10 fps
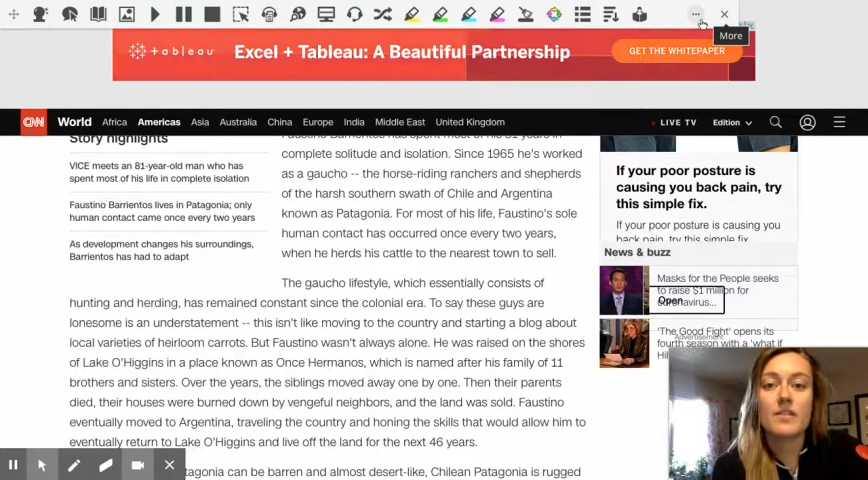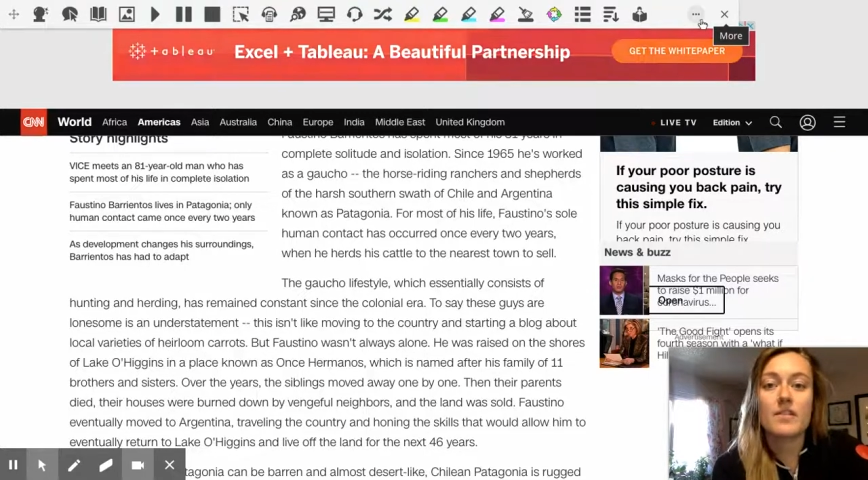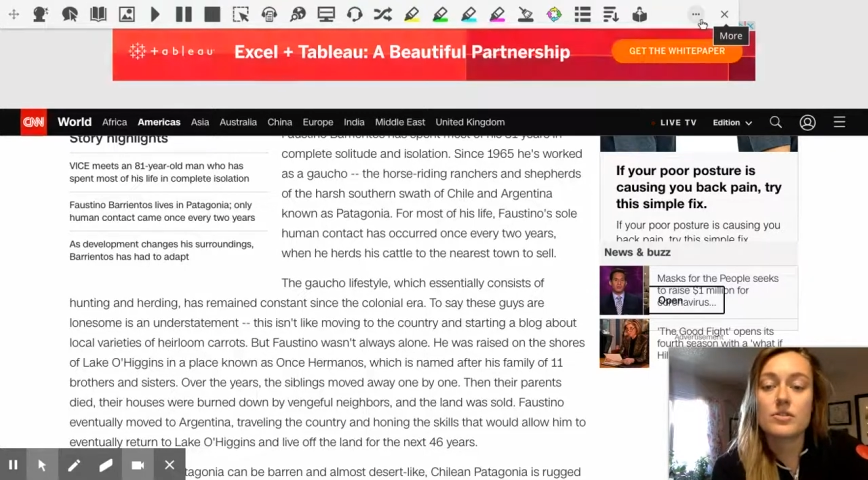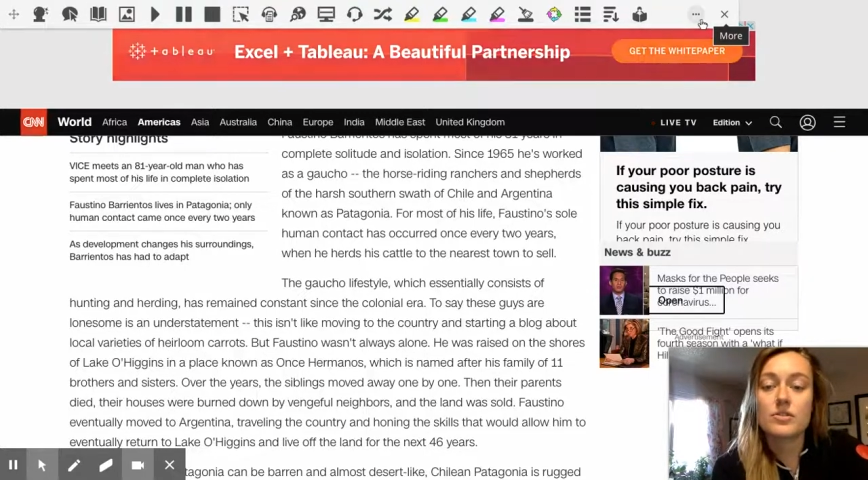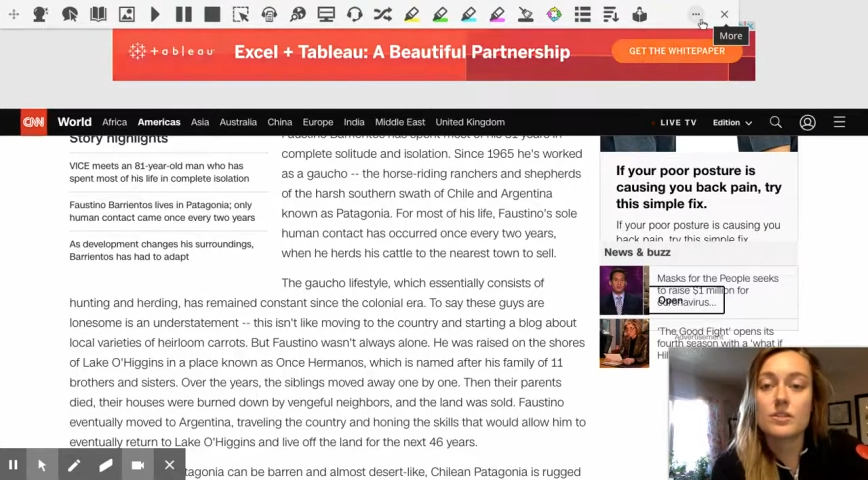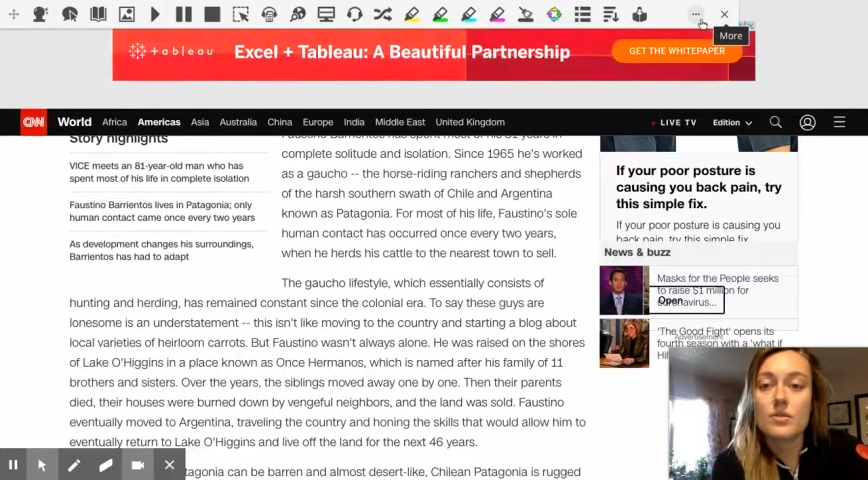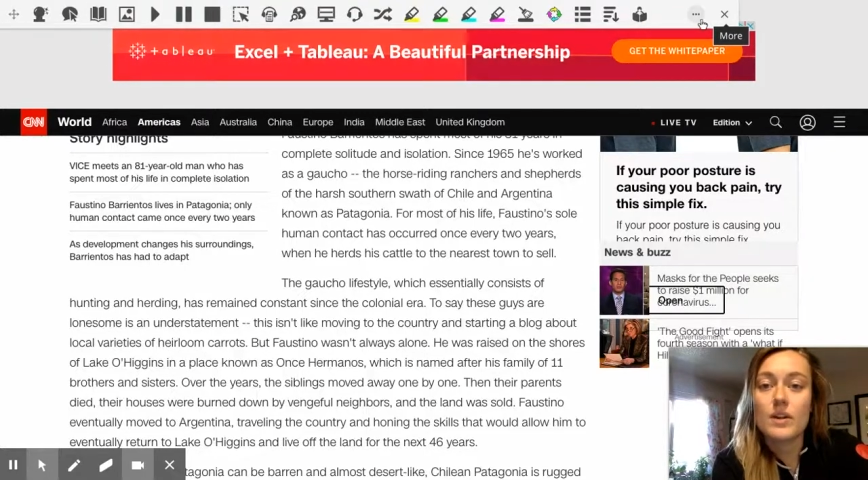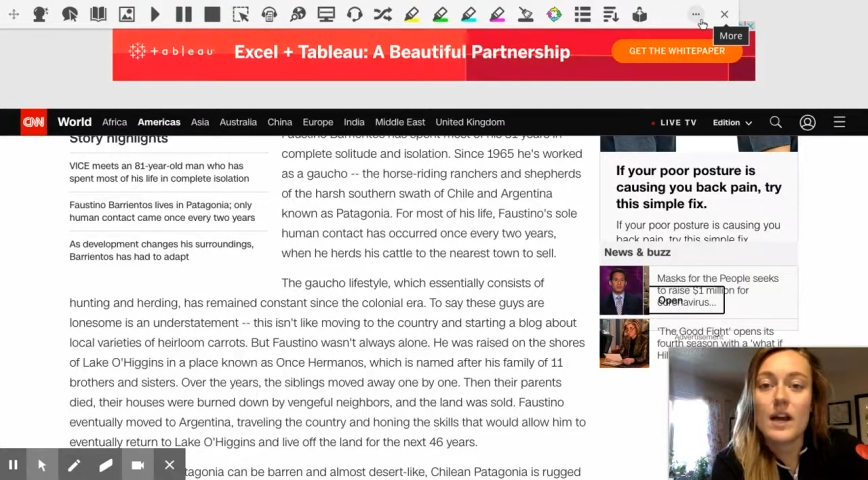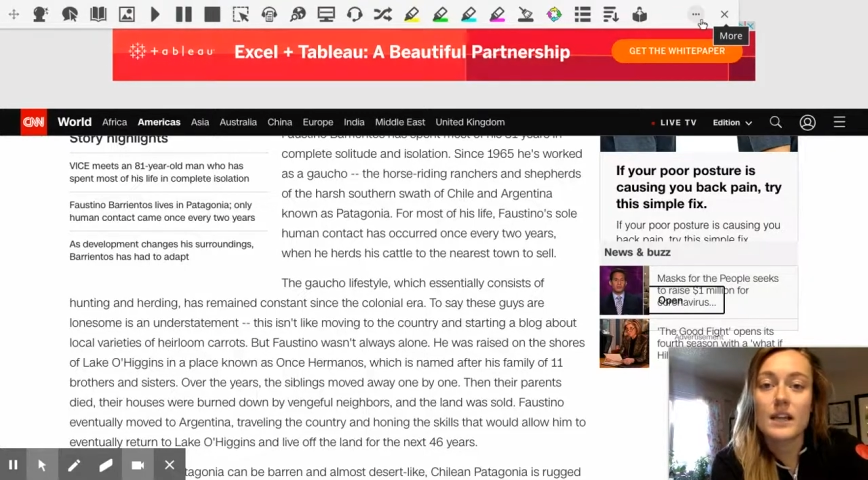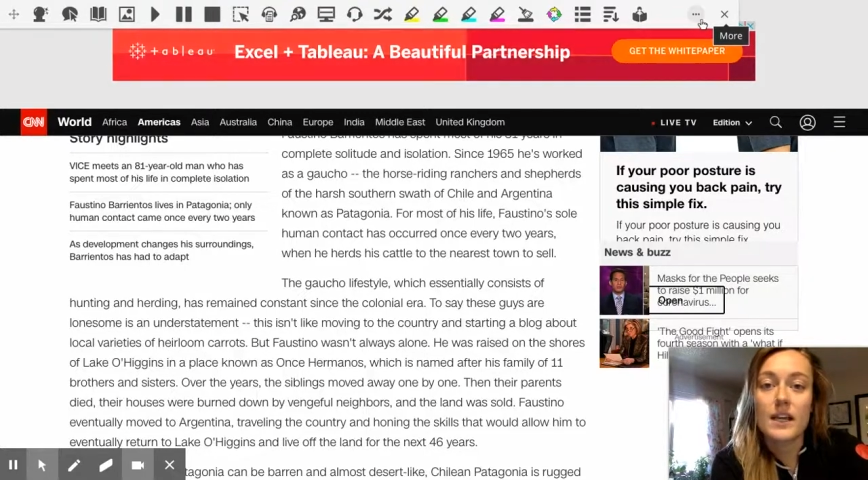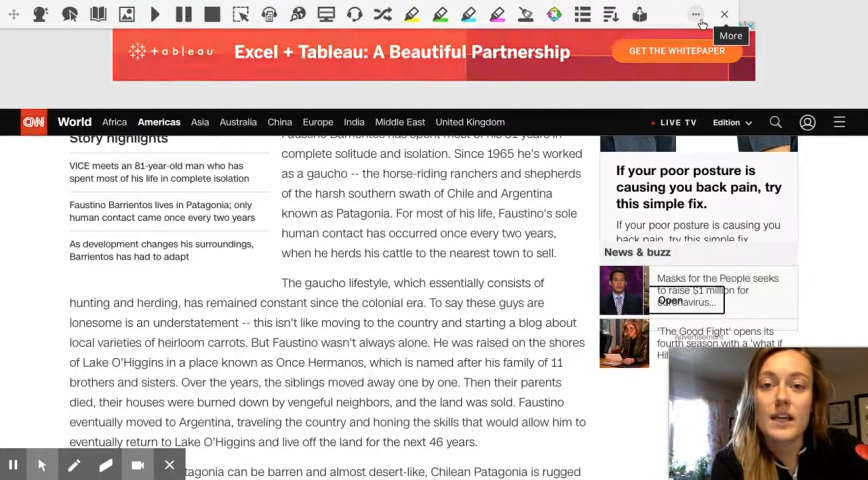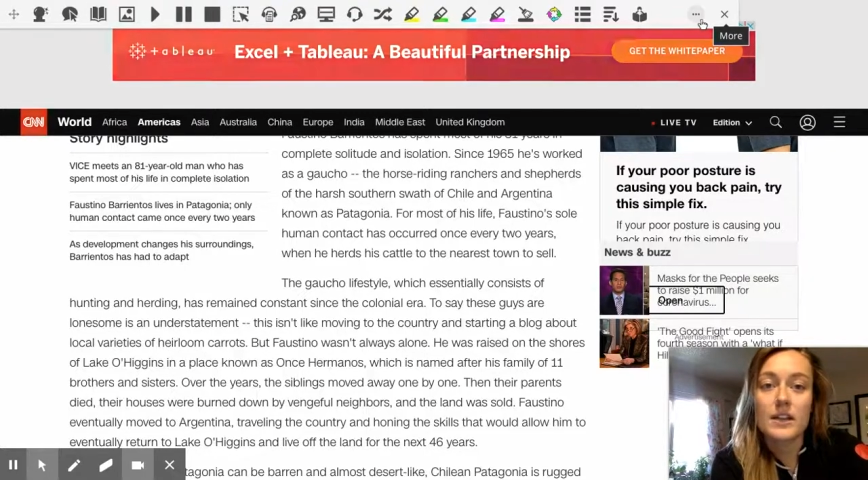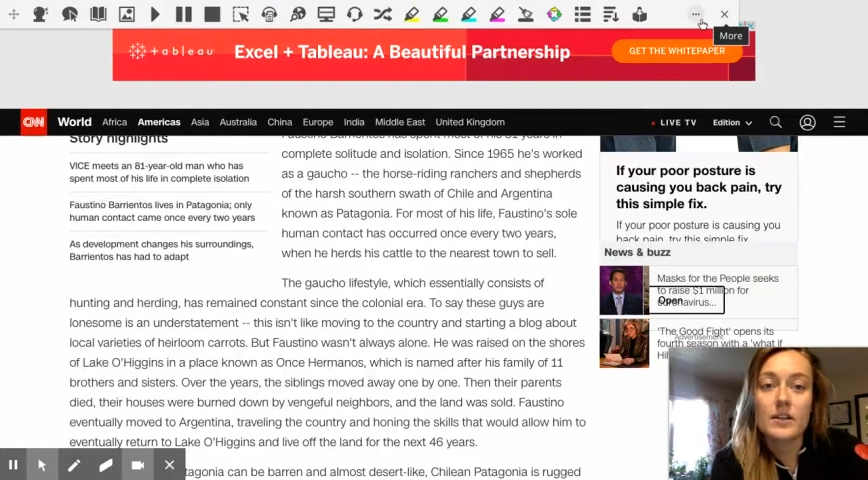to you in online learning.